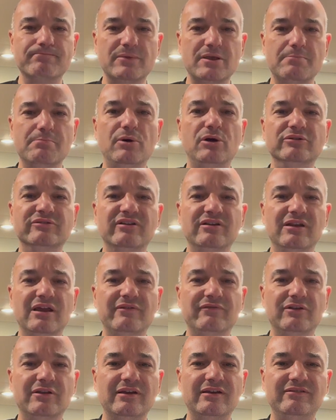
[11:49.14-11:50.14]

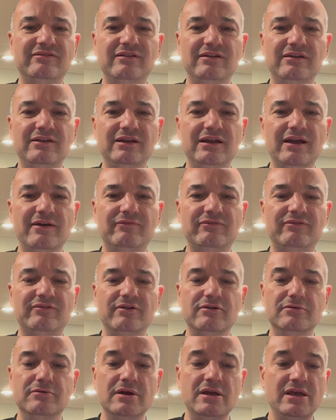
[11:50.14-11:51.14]
multi-level ACDF.
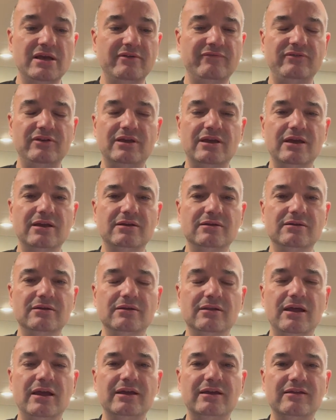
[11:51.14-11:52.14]
So if you can
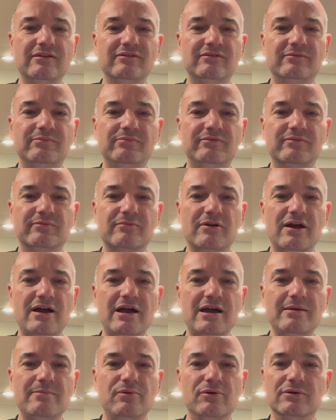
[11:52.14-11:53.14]
like and
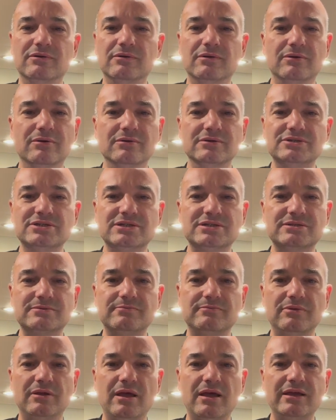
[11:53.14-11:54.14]
subscribe, or
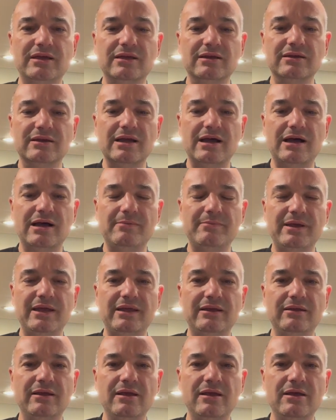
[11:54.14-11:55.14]
just like and
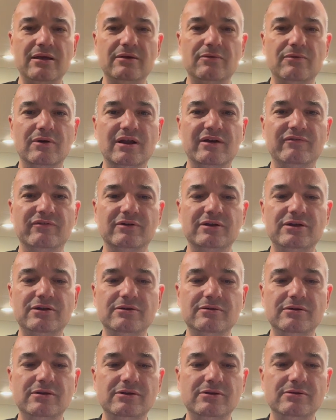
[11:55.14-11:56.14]
comment, whatever
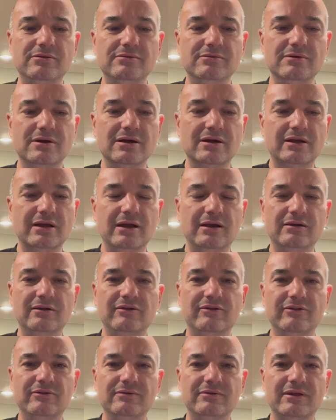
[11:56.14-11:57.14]
you care to
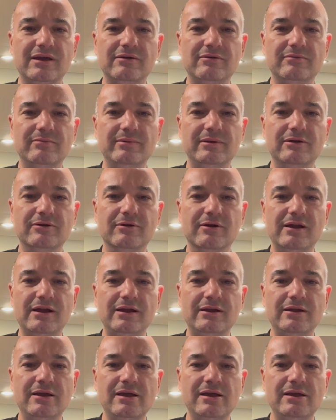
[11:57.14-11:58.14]
do, that would be
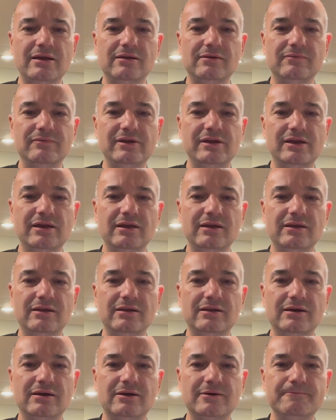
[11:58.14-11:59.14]
great, and we
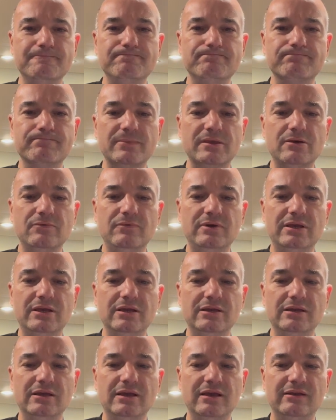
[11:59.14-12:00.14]
can
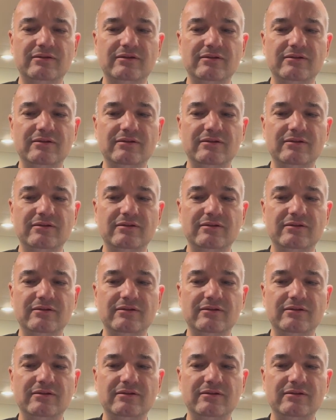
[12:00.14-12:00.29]
get